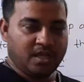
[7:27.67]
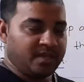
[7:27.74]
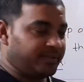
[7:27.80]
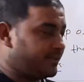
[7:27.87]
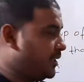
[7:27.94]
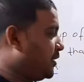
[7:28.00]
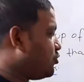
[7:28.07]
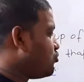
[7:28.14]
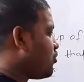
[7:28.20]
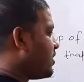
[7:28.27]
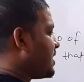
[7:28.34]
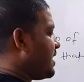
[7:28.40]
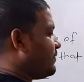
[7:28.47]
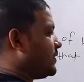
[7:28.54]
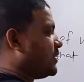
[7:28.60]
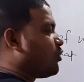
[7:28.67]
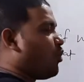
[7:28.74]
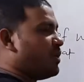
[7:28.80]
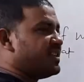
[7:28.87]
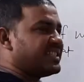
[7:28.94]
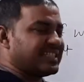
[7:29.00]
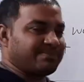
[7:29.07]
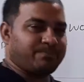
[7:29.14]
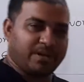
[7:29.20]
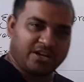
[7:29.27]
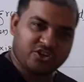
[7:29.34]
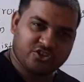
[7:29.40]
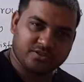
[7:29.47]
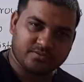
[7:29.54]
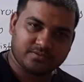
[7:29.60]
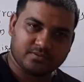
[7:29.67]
They do not have their own expression.